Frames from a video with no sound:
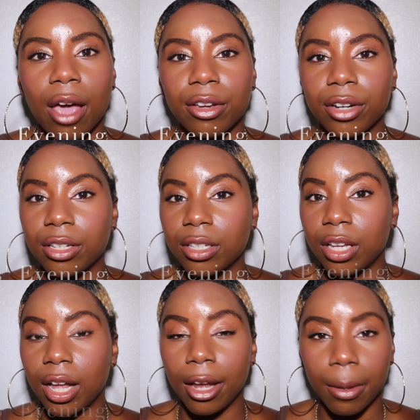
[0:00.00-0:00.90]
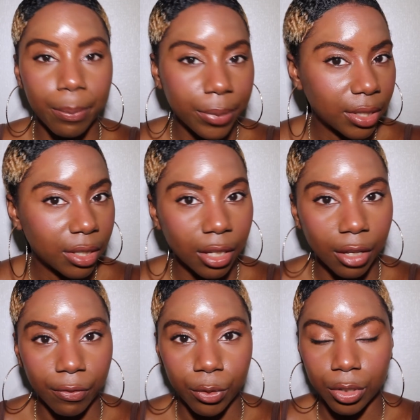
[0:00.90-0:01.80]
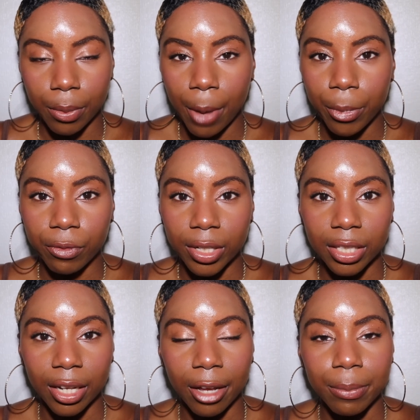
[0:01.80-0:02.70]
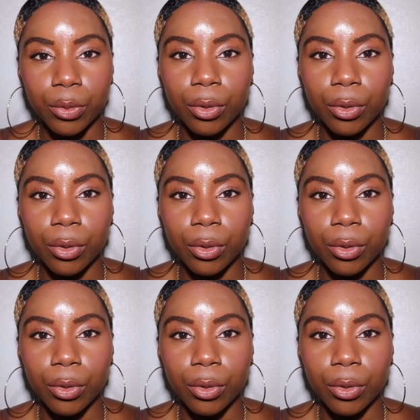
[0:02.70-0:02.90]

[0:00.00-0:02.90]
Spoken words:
you know, clubs, if your department runs clubs,